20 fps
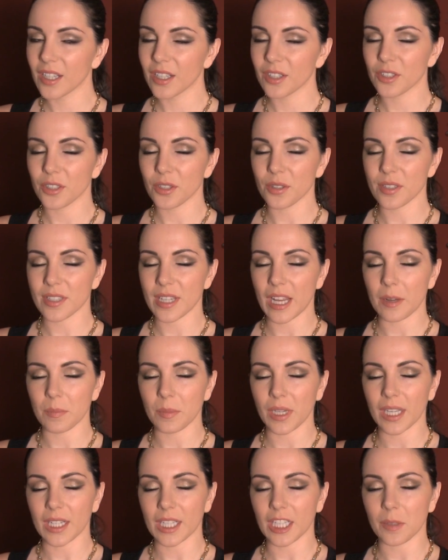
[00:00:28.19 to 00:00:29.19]
do send
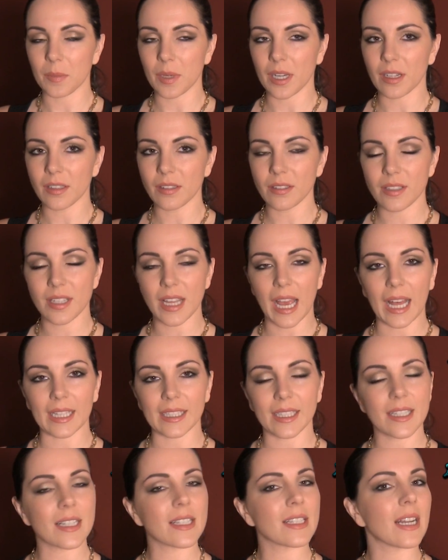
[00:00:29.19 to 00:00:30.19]
me an email to
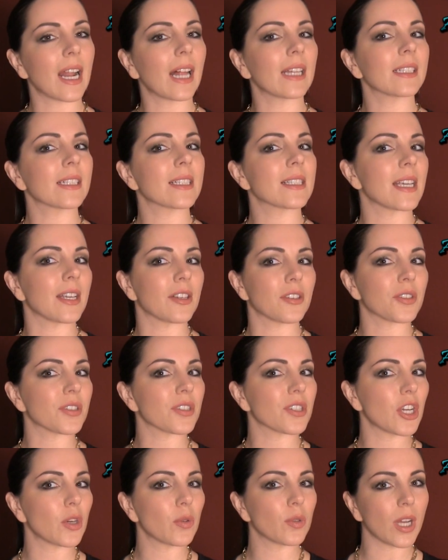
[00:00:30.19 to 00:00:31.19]

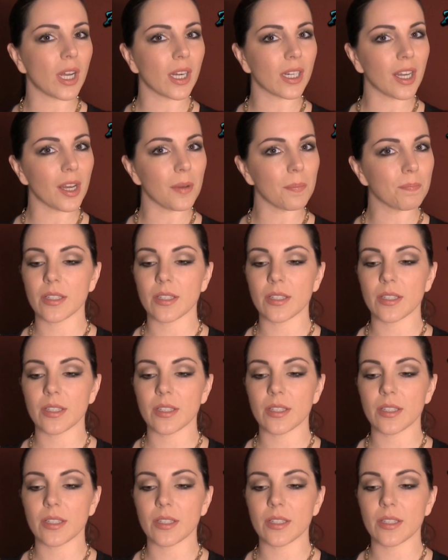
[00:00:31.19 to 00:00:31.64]
alex@alexandrasnow.com.